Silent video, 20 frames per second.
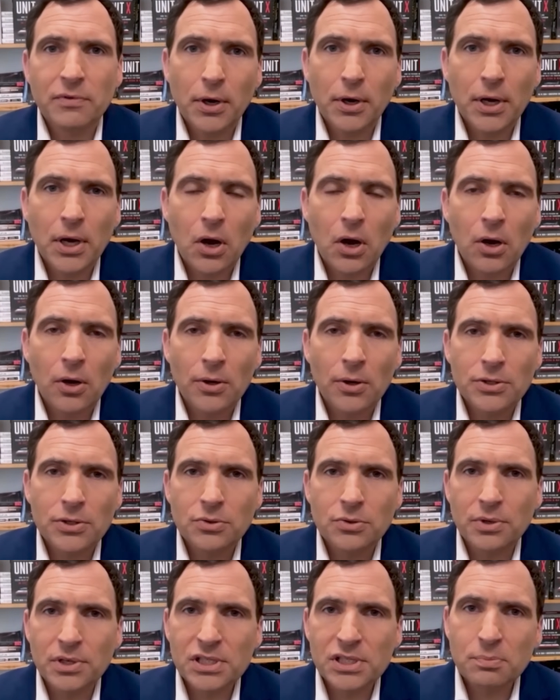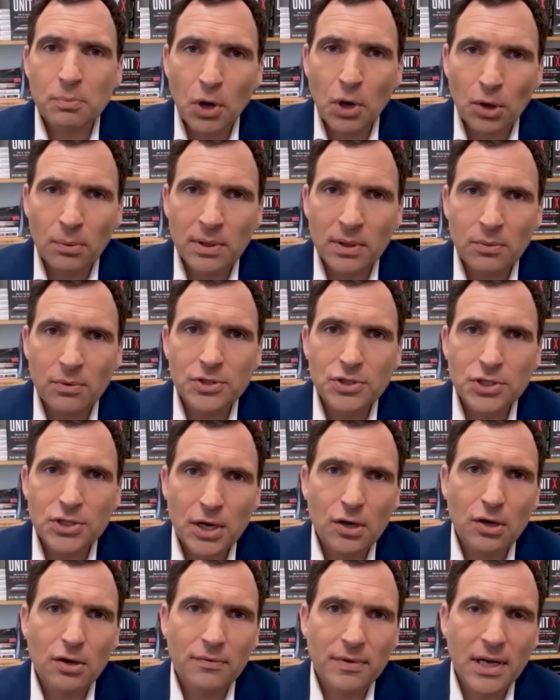very hard to experiment with
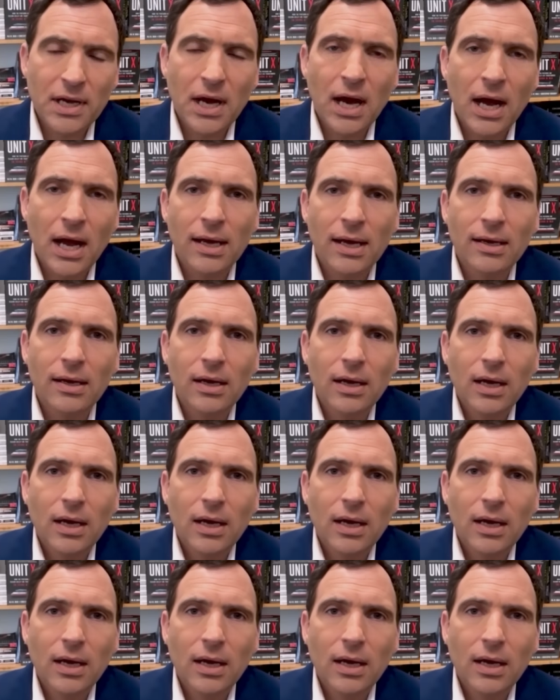generative A I.